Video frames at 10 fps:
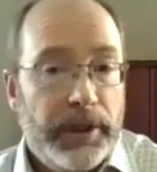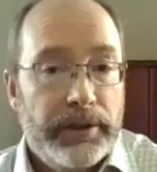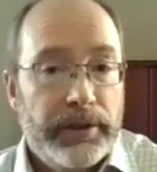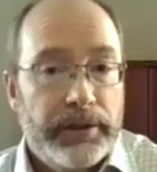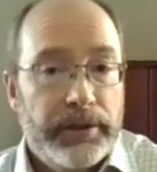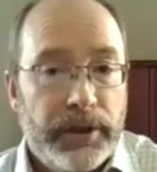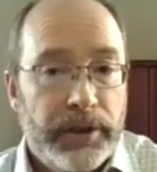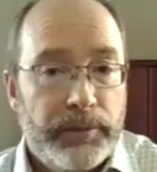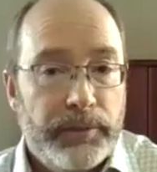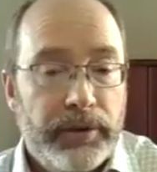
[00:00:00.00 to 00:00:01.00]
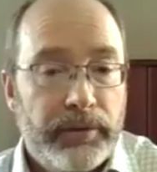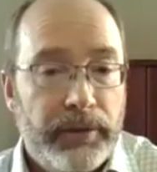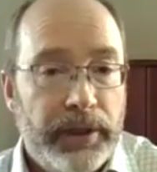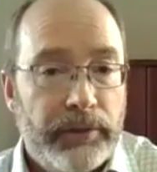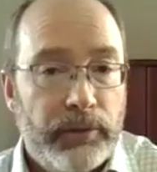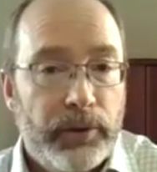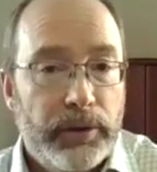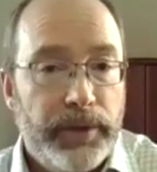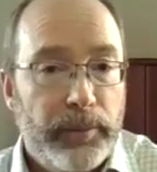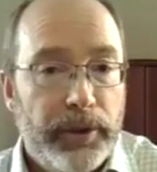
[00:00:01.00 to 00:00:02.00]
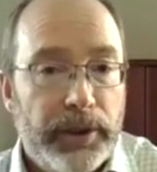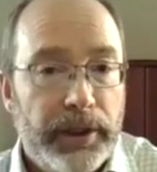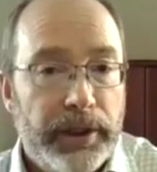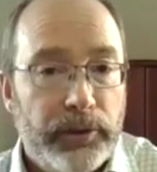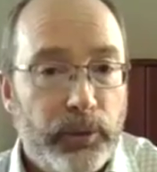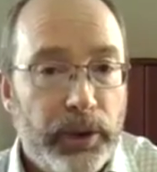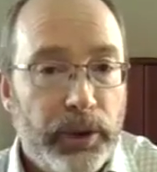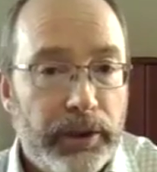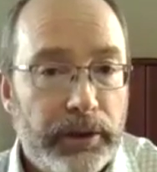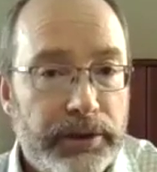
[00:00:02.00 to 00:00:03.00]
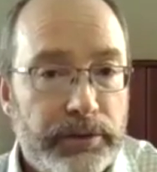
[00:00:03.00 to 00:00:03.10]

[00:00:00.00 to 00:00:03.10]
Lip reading: I mean, Hannah has been in the role of MLA as well,